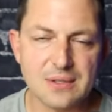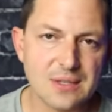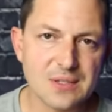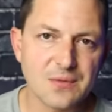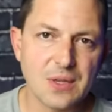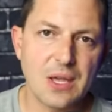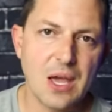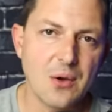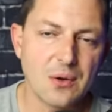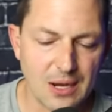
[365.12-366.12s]
this
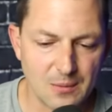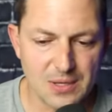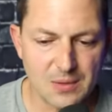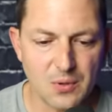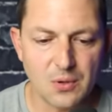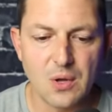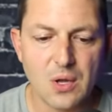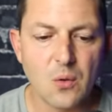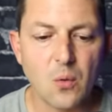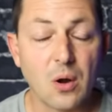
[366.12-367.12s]
video and a lot of people
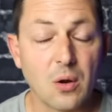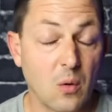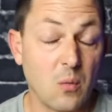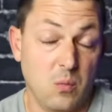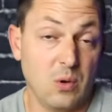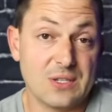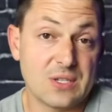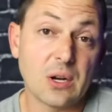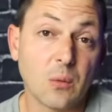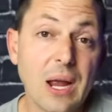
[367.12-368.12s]
are, want to
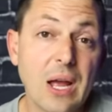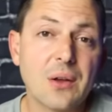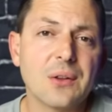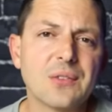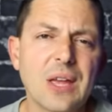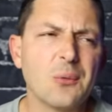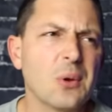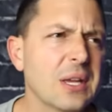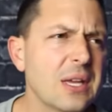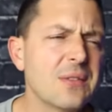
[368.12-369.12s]
sit around and say,
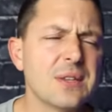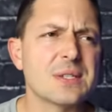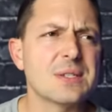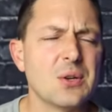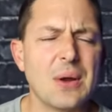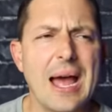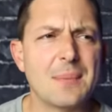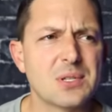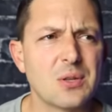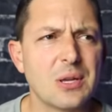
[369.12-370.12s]
Ricky, this you're
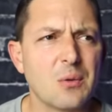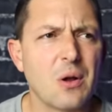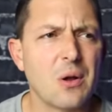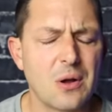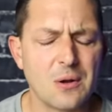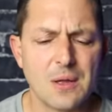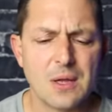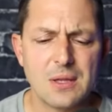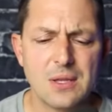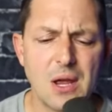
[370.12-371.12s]
absolutely wrong.
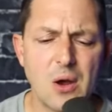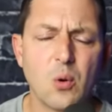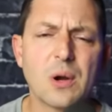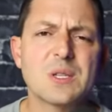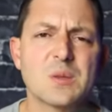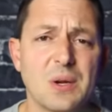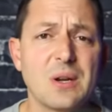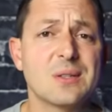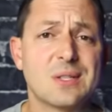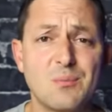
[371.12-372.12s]
You know, we're
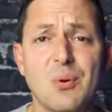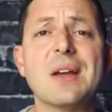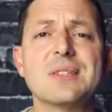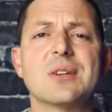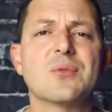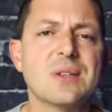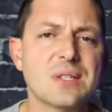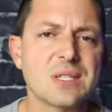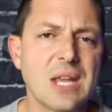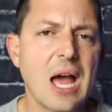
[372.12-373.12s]
experiencing price
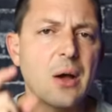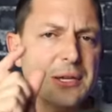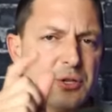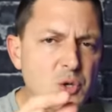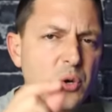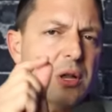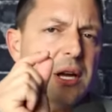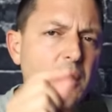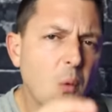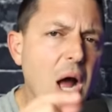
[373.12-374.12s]
increases now. Enjoy
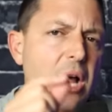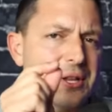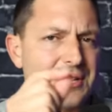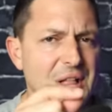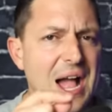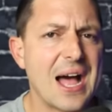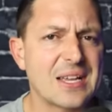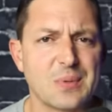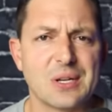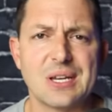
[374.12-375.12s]
it while it
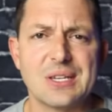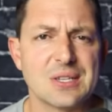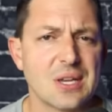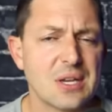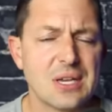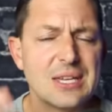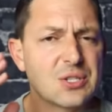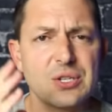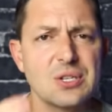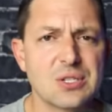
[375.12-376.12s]
lasts because it's
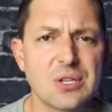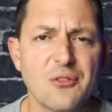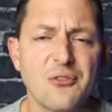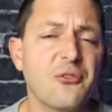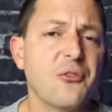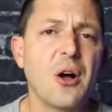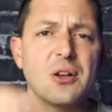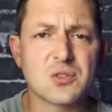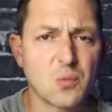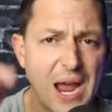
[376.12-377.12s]
just a
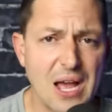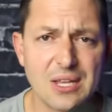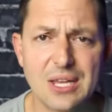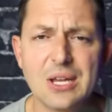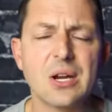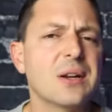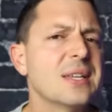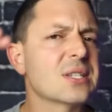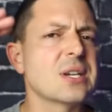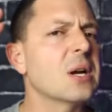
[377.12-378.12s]
false rally here and
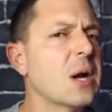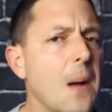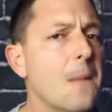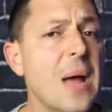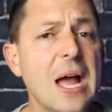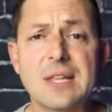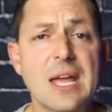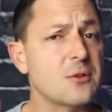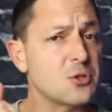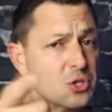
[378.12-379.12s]
it's going to come back
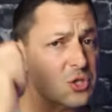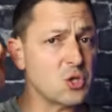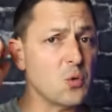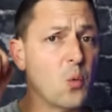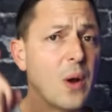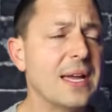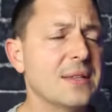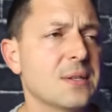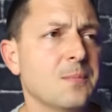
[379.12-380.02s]
down. Just you wait.